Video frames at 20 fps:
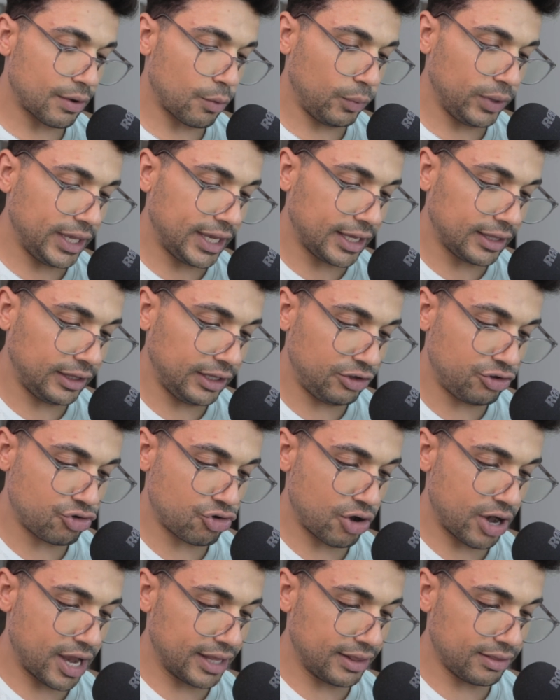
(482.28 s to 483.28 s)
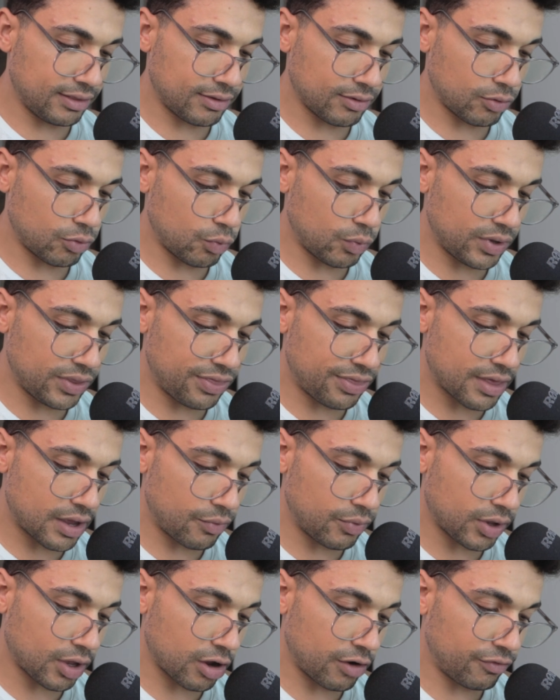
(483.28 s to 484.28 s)
the weekly trend with the
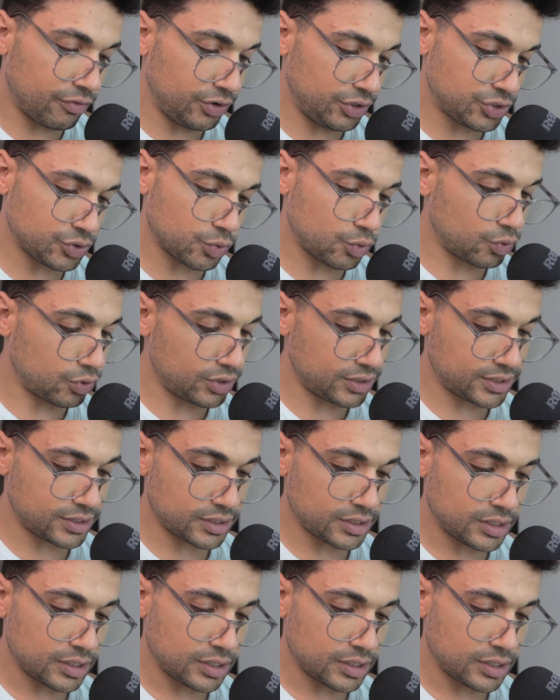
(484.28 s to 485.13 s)
recovery scores.